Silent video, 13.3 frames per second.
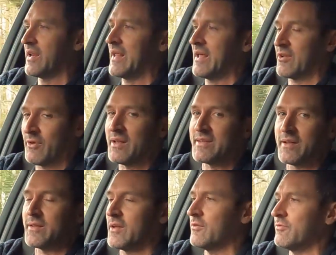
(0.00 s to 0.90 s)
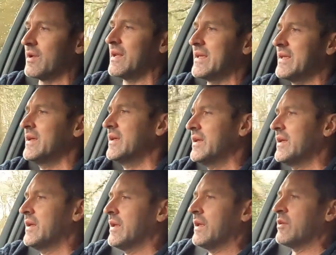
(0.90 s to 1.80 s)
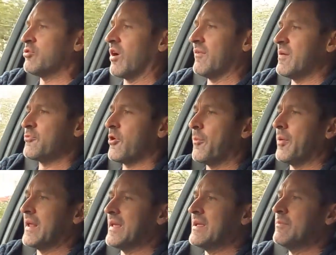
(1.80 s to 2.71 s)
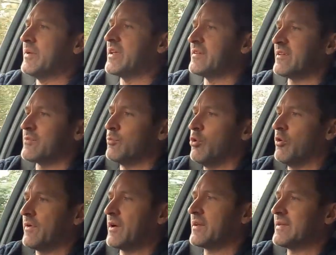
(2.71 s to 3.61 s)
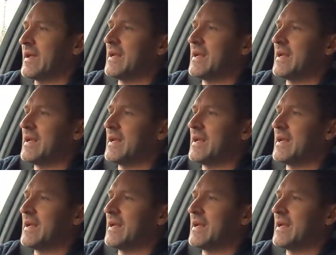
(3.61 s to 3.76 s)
fun in it. Granted, I don't really drive it properly because it's more of a